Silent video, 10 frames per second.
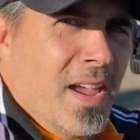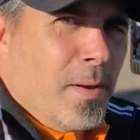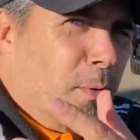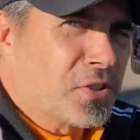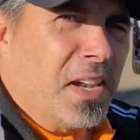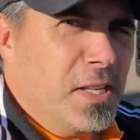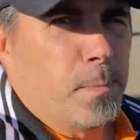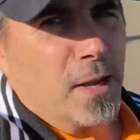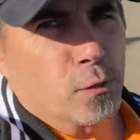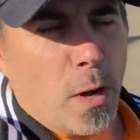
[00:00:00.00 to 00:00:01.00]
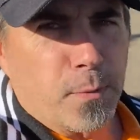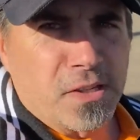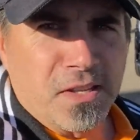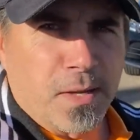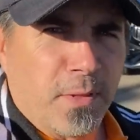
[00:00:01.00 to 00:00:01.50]
Mercedes-Benz
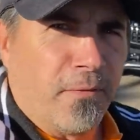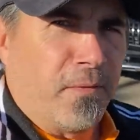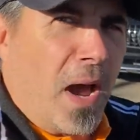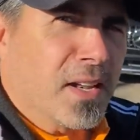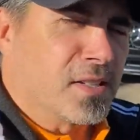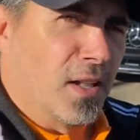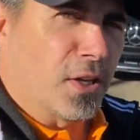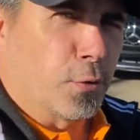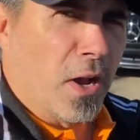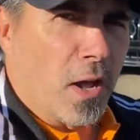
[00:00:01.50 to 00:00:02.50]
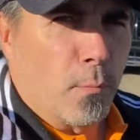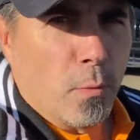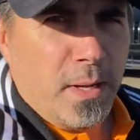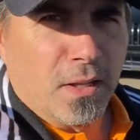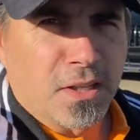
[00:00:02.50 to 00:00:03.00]
represents some of the finest luxury
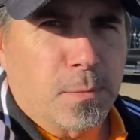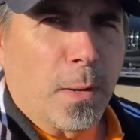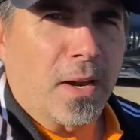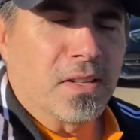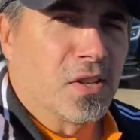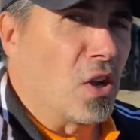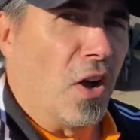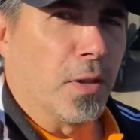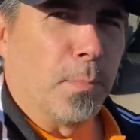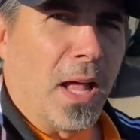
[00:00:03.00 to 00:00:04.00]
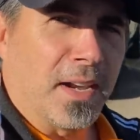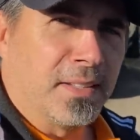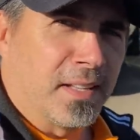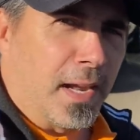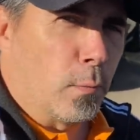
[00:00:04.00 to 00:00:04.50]
automobile experiences on the planet
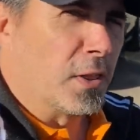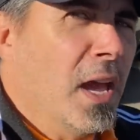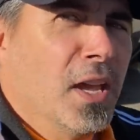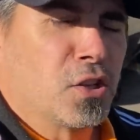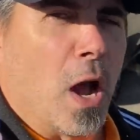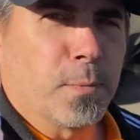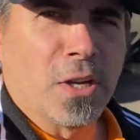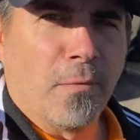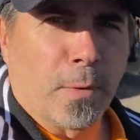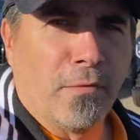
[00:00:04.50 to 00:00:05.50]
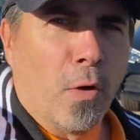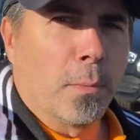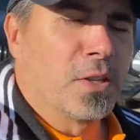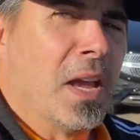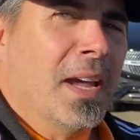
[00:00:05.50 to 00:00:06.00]
today, with top-shelf
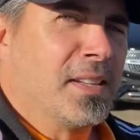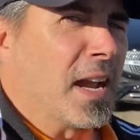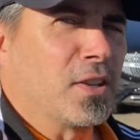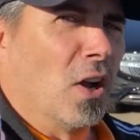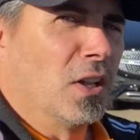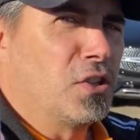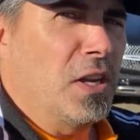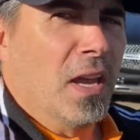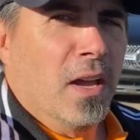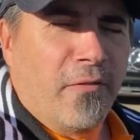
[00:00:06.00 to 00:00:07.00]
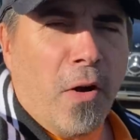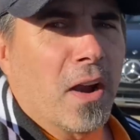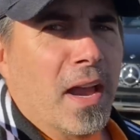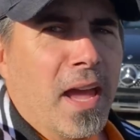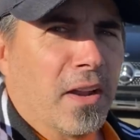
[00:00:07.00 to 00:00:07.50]
performance, technology,
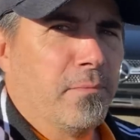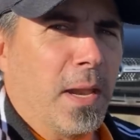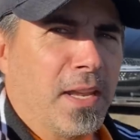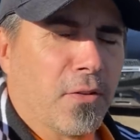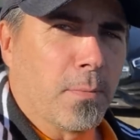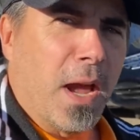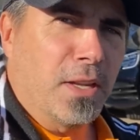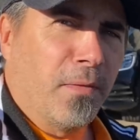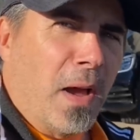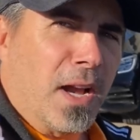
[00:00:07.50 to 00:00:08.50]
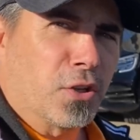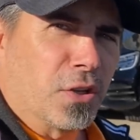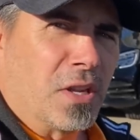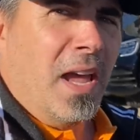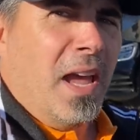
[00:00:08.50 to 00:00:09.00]
far ahead of many other
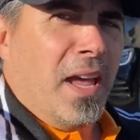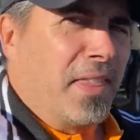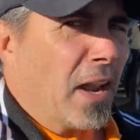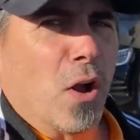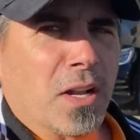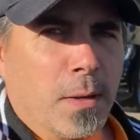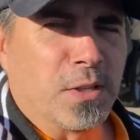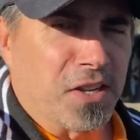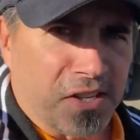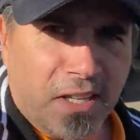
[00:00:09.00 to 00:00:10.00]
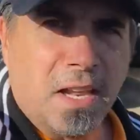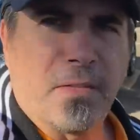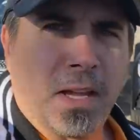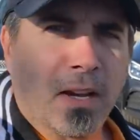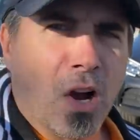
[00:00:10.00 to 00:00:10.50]
manufacturers. That all comes at a
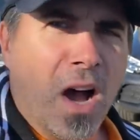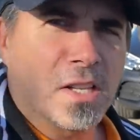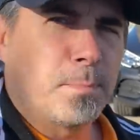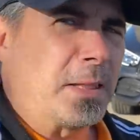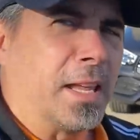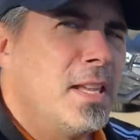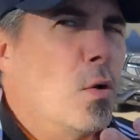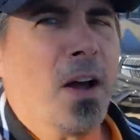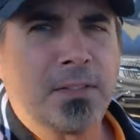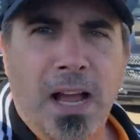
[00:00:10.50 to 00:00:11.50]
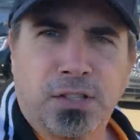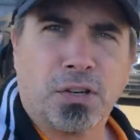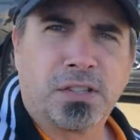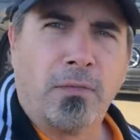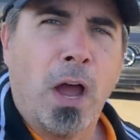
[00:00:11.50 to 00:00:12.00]
significant cost, but then you have to ask
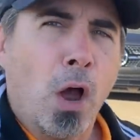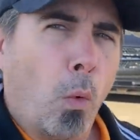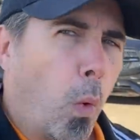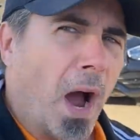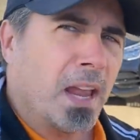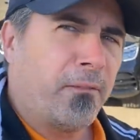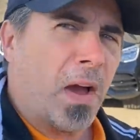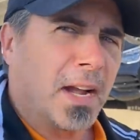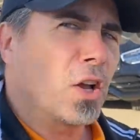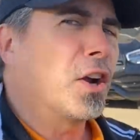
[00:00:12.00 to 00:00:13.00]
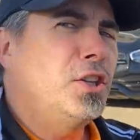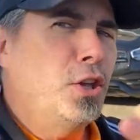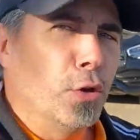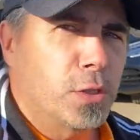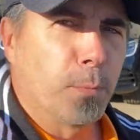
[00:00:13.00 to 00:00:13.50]
yourself, why in fact are
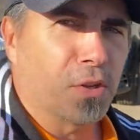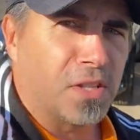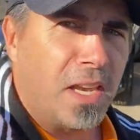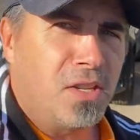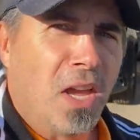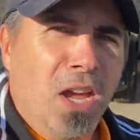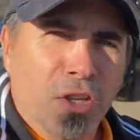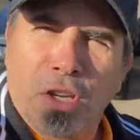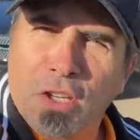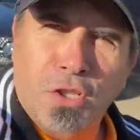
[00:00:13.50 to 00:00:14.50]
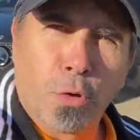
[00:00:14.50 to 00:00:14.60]
used Mercedes just so